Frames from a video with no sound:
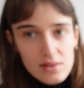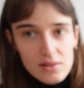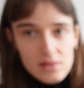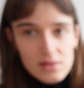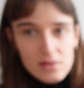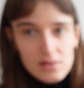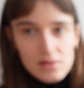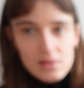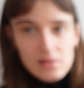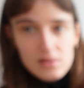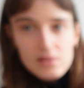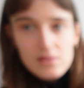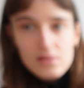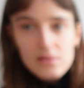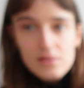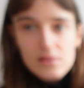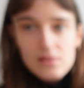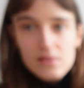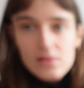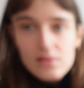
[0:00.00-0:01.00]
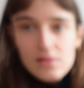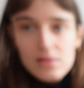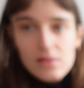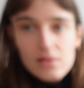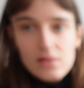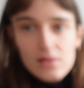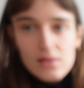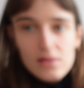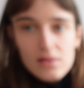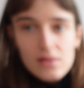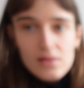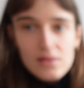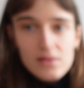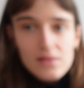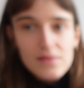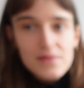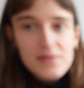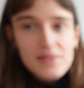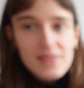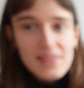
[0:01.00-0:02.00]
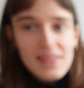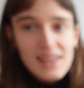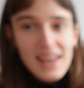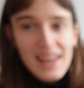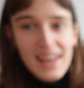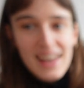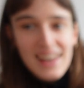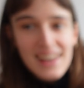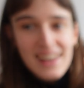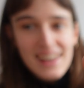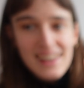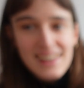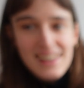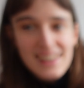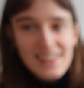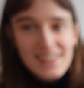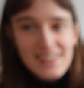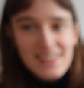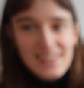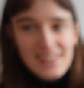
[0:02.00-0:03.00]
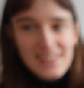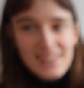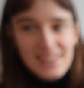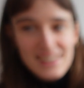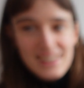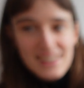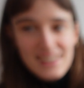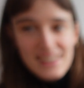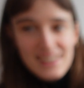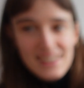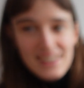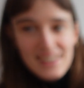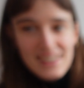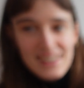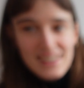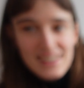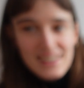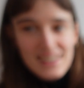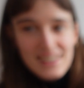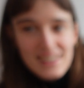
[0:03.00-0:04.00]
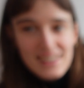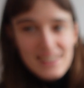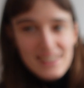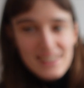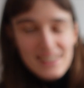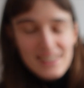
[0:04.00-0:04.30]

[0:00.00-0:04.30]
No one is speaking in this clip.